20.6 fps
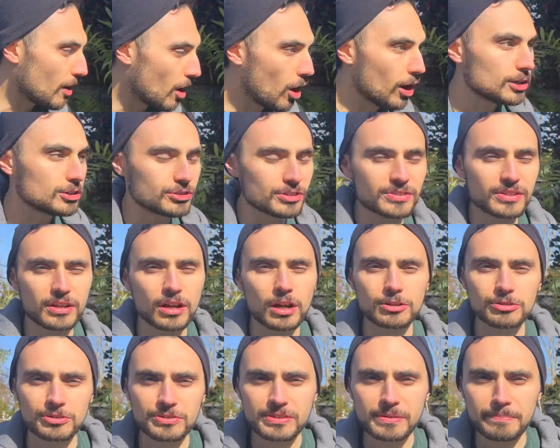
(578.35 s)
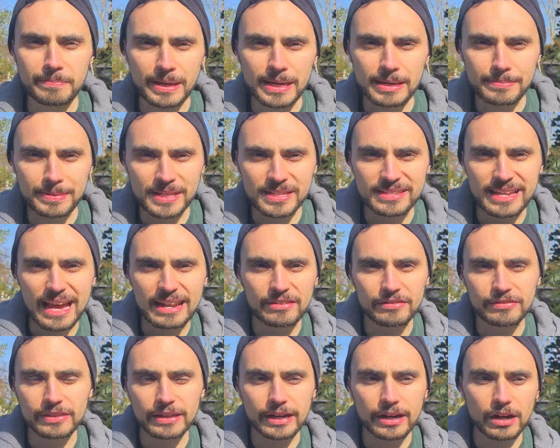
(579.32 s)
hundreds and hundreds of babies out
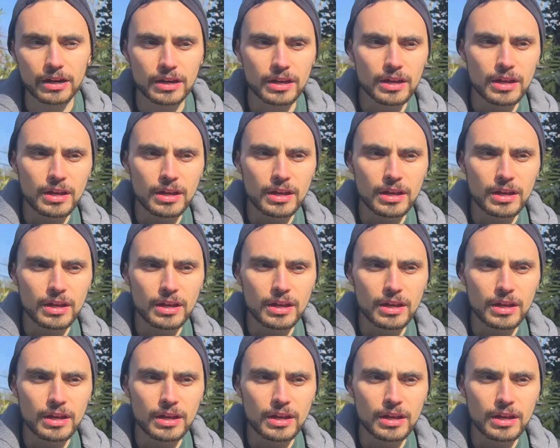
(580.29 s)
of their